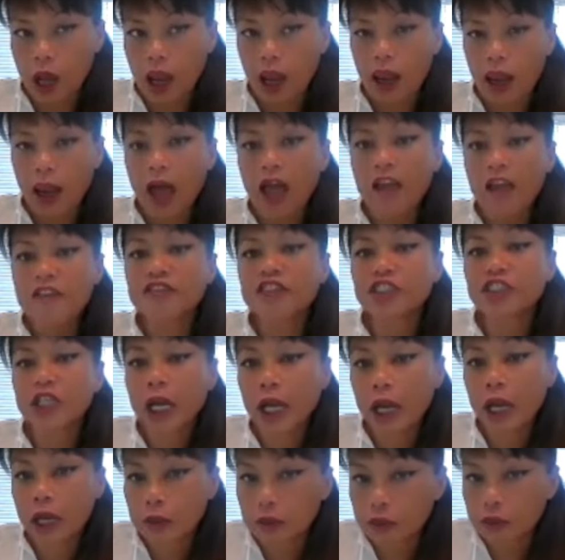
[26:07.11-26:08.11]

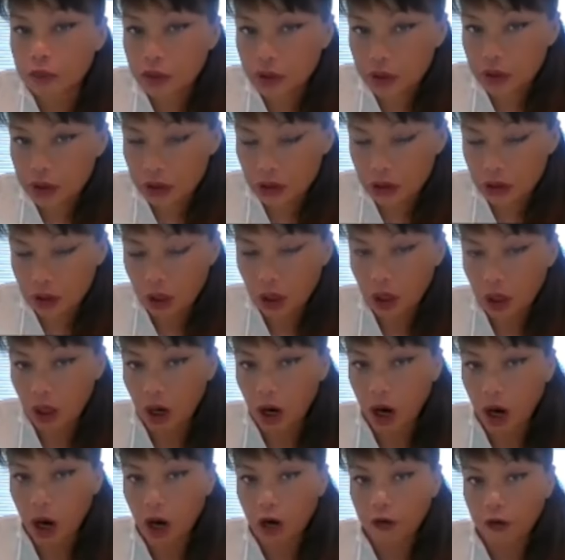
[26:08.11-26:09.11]
lifetimes
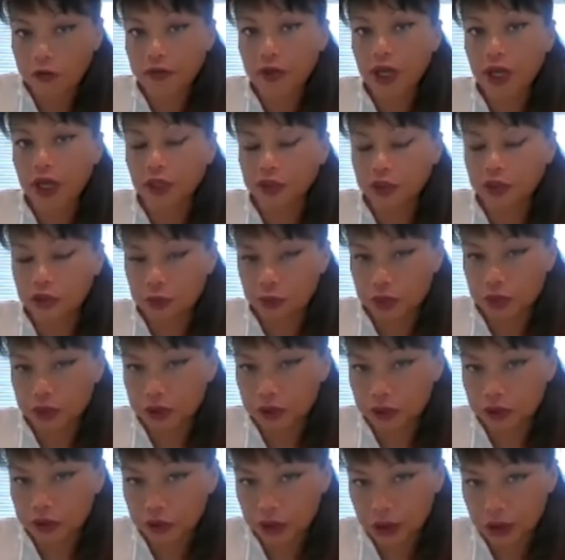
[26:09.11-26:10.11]
of
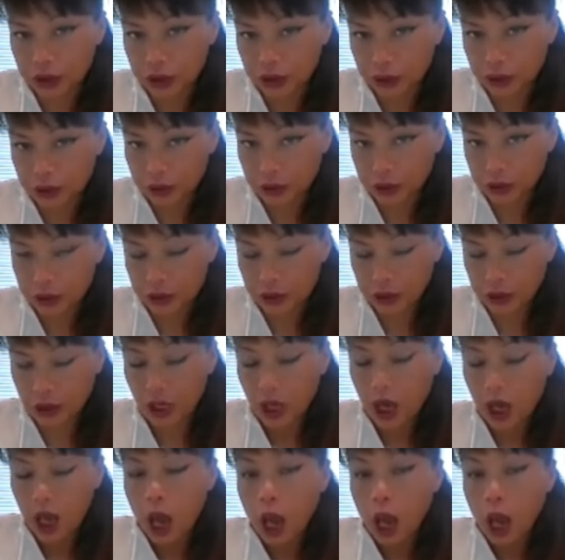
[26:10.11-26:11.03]
experience